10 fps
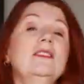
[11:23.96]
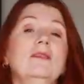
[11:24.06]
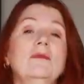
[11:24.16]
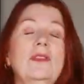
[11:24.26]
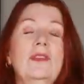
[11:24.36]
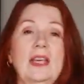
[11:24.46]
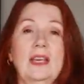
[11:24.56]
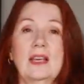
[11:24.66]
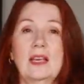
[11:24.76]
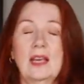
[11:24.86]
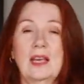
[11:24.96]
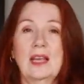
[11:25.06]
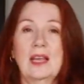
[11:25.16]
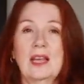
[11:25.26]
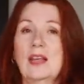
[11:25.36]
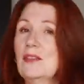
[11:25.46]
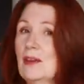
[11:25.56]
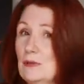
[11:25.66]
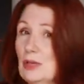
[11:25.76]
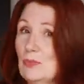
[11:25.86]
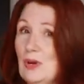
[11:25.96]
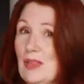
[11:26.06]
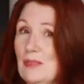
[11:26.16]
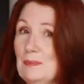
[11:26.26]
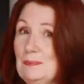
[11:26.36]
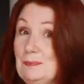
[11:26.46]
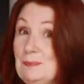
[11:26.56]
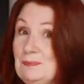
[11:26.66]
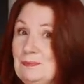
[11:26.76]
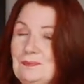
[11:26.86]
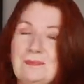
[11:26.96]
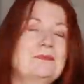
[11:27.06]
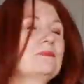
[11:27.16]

don't think that I'm going to wear them.